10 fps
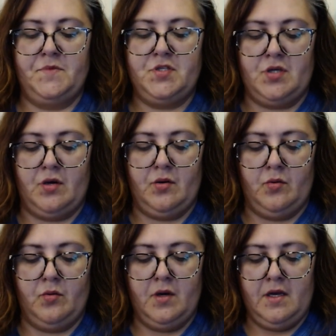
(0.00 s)

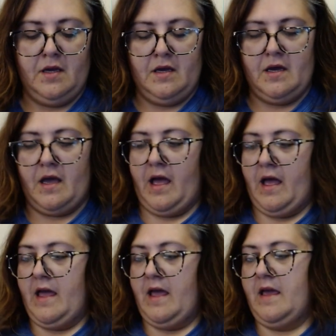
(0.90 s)
So
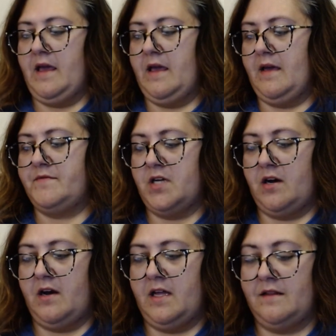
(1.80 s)
I have
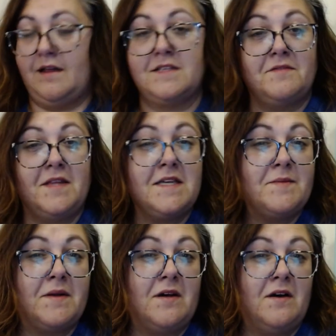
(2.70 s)
taught lots of things
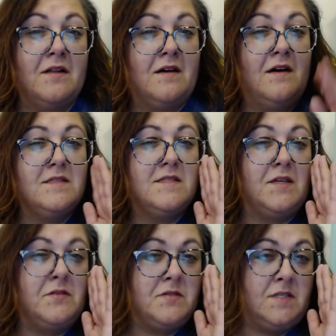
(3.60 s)
about the Holocaust.
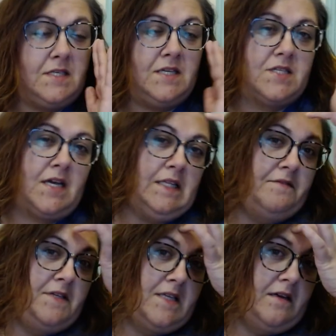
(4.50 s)
I used to teach
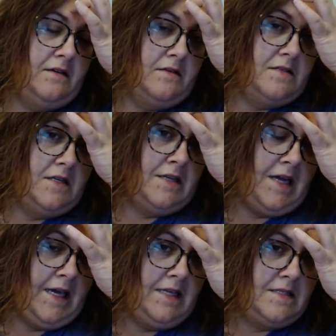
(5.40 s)
Elie Wiesel's
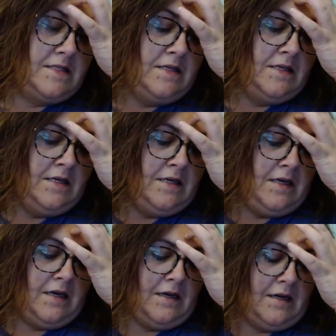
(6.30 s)
Night.
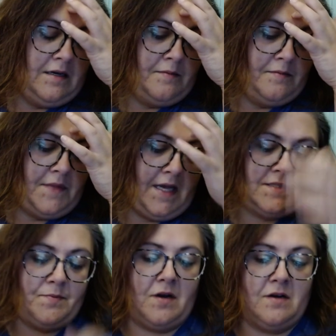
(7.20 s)

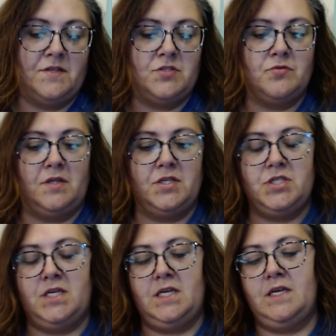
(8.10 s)
That's part of his
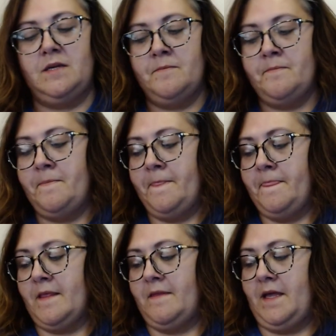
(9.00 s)
trilogy
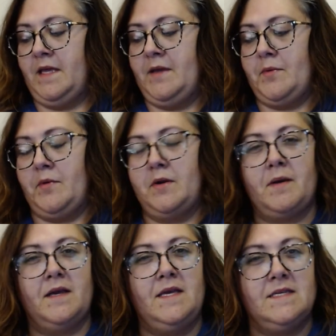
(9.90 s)
that he wrote
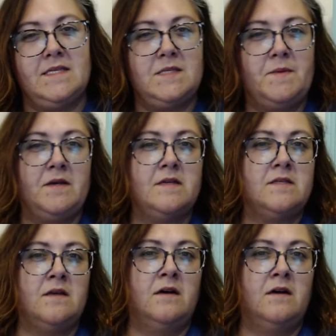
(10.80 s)
about his experience in the